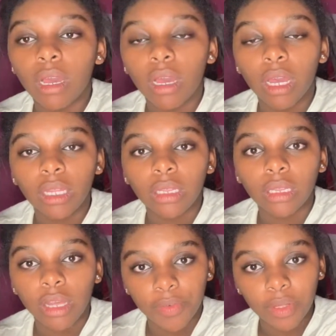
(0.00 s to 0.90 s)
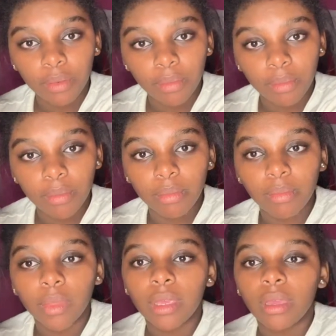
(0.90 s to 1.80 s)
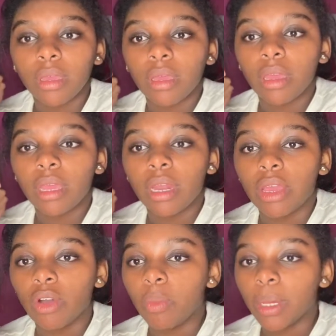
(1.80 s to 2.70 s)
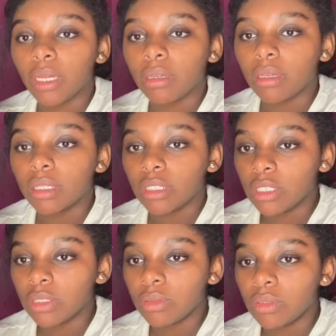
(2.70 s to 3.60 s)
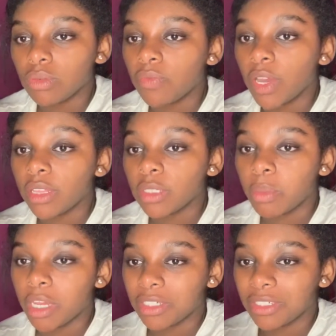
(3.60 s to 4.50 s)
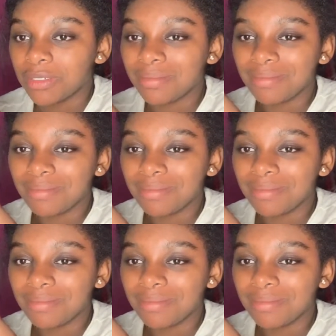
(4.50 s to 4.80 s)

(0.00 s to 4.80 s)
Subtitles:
I love it. And I hope I continue to find this passion.